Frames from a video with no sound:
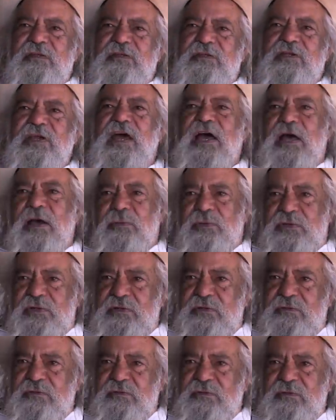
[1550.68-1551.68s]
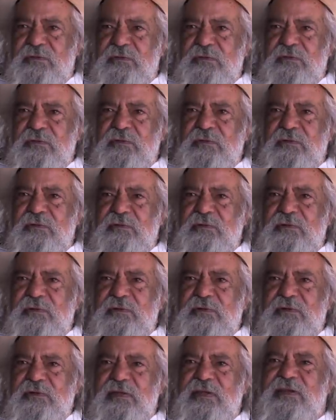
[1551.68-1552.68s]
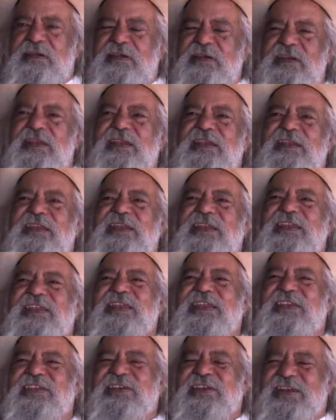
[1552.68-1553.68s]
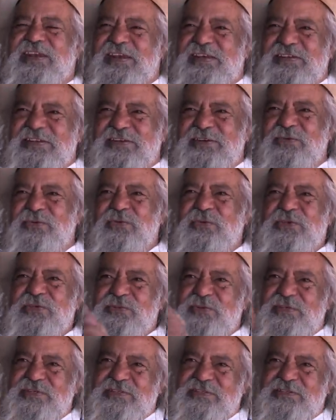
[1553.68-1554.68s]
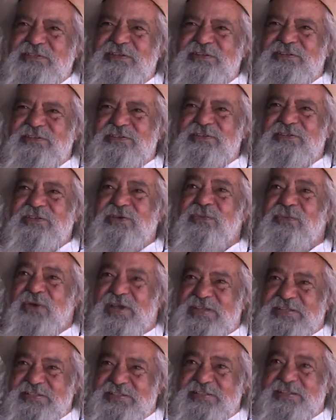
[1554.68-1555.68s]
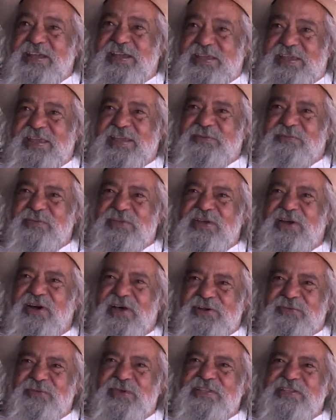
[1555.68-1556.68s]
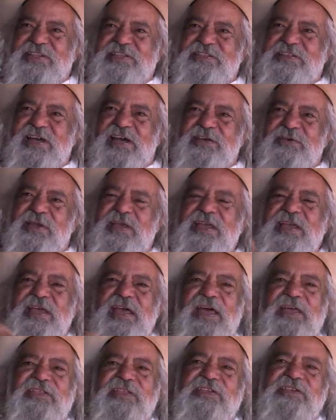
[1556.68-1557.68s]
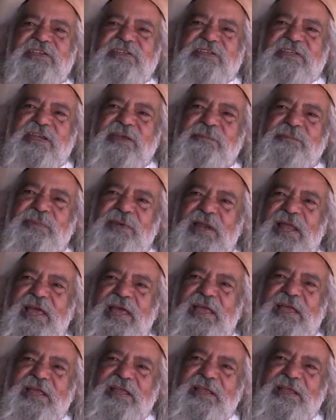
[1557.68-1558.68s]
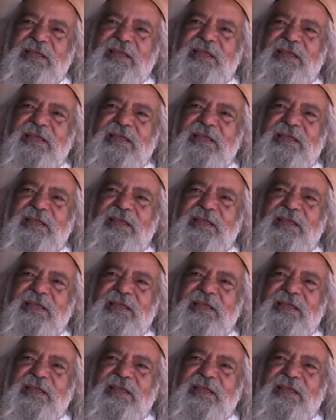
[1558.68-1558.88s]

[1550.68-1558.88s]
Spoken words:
Darwin, which was to the west again, beyond where these cars were. And they just kept playing.